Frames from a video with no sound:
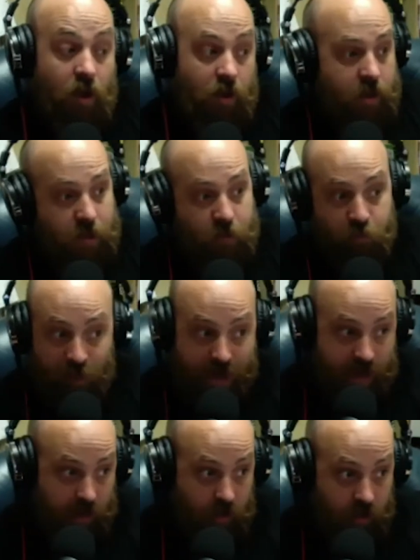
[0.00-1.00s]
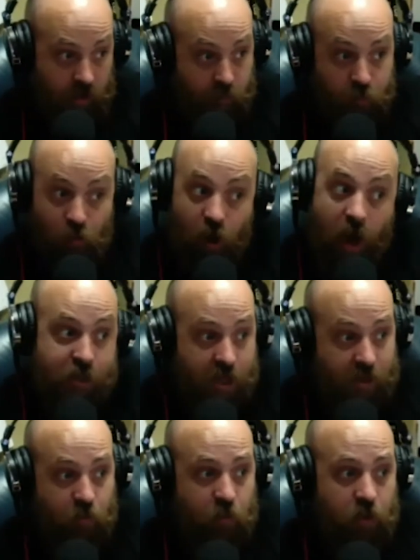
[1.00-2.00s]
this bike
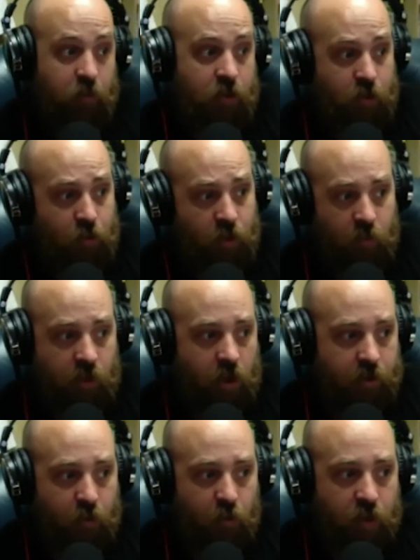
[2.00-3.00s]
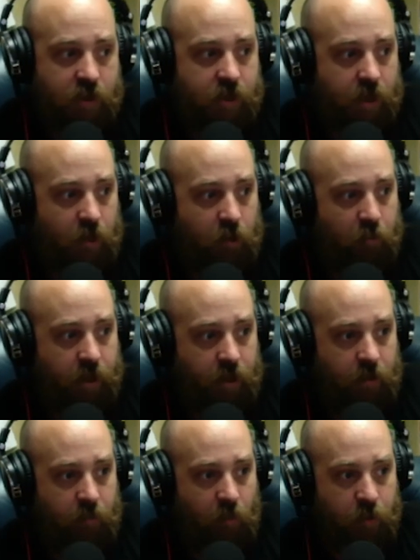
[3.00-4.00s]
project we had been doing, we called it the recycle
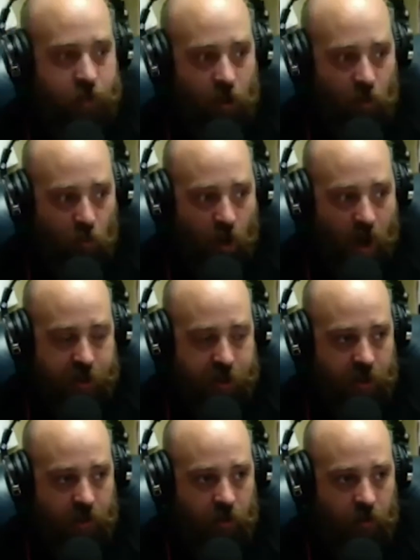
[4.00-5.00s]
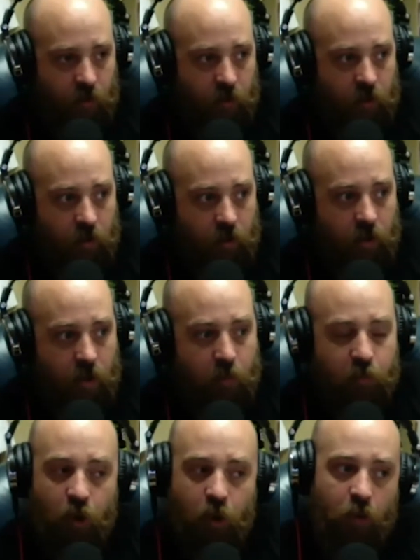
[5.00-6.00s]
bin, but we started watching it going,
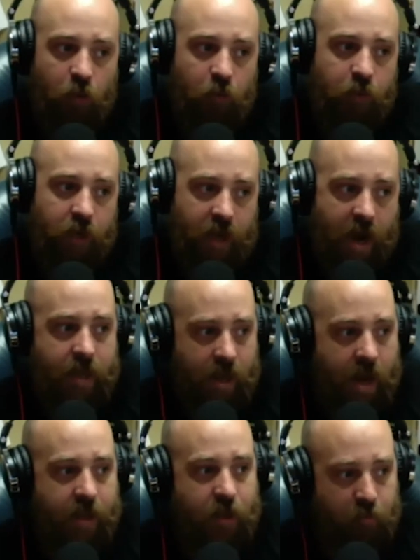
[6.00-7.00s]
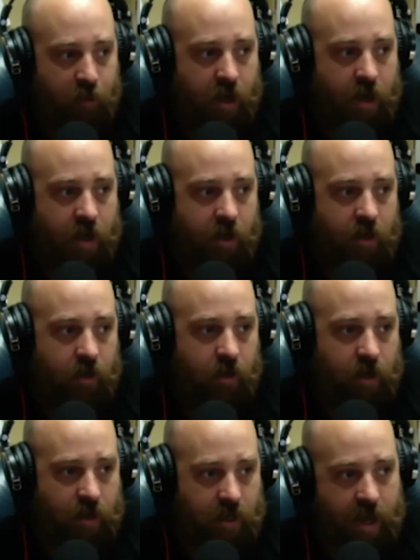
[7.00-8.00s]
bro, the guy that had the bike
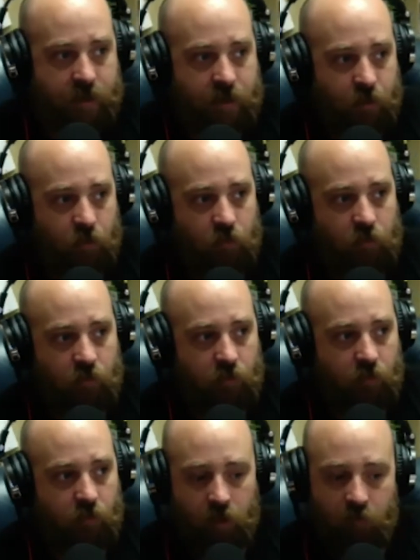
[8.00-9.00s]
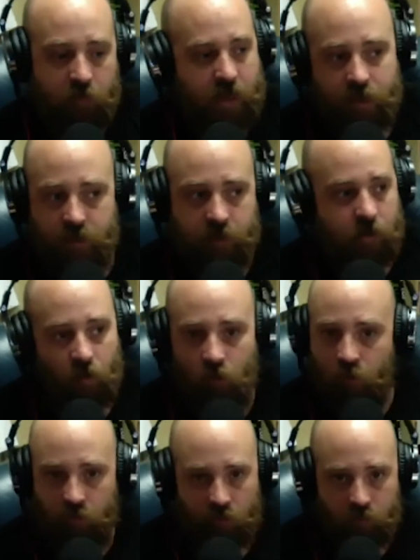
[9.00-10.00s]
can get to meet his
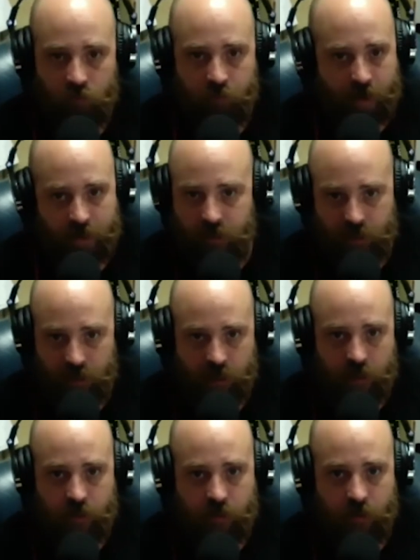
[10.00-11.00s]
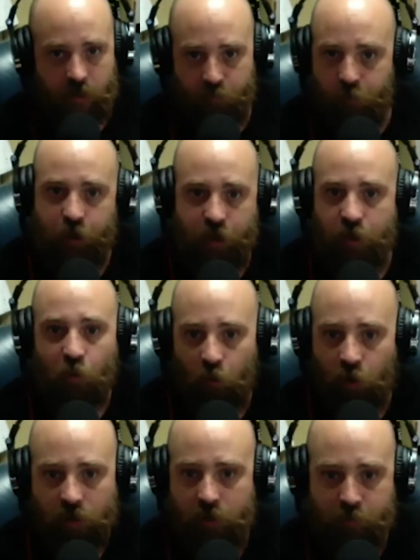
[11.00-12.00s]
own basic needs and put in the
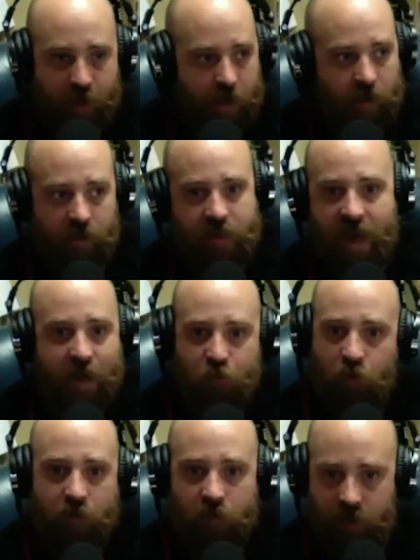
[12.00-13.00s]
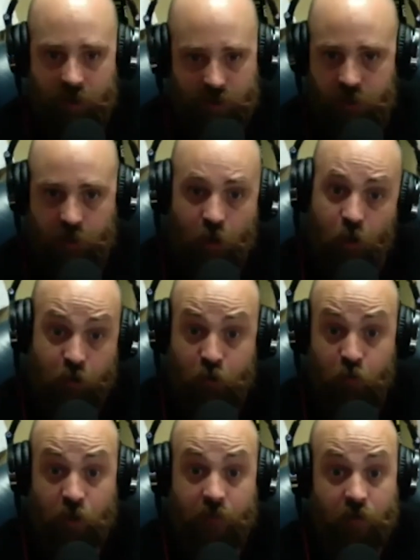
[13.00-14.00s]
work to pedal his ass wherever he needs to go to
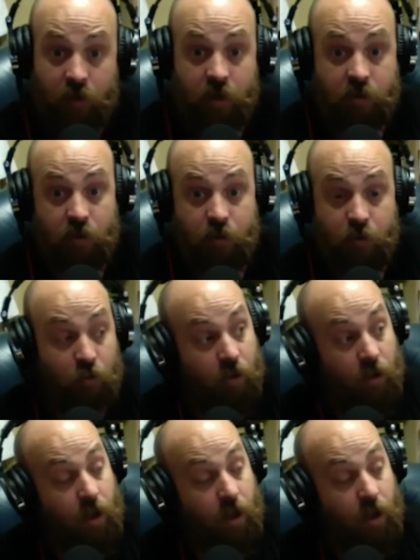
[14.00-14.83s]
do whatever he needs to do.